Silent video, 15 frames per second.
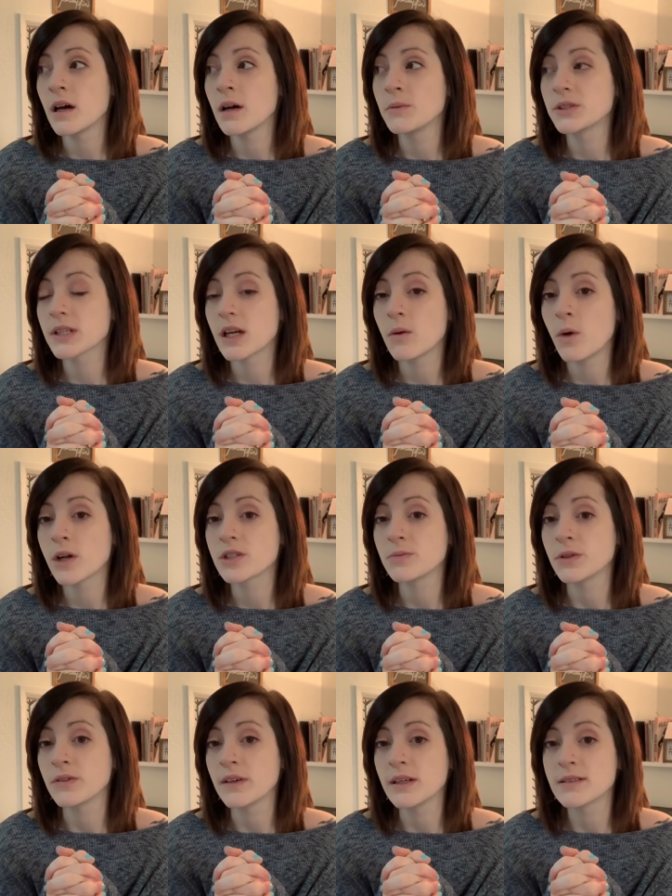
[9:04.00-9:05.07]
just kind of watched
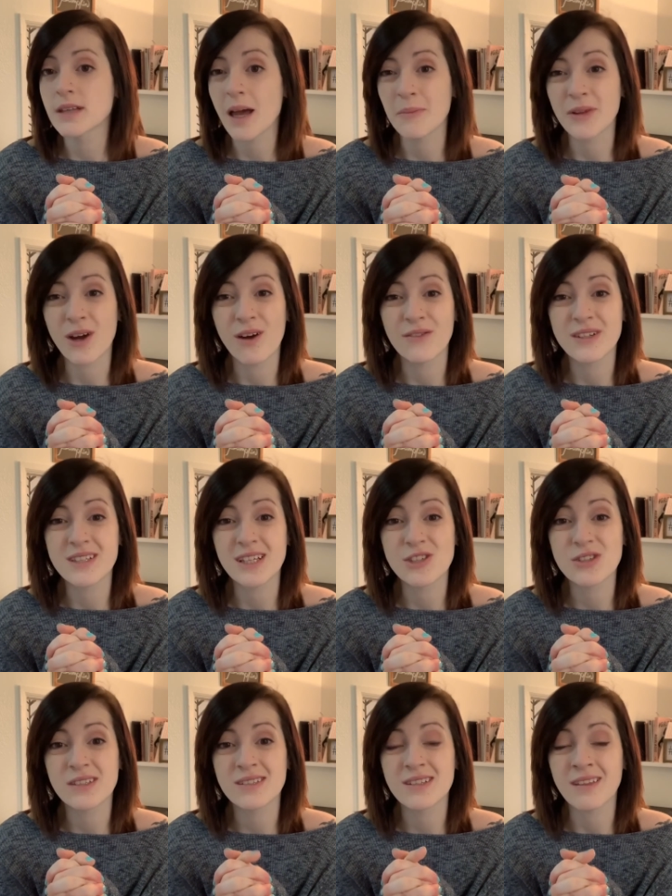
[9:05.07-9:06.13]
movies, kept the conversations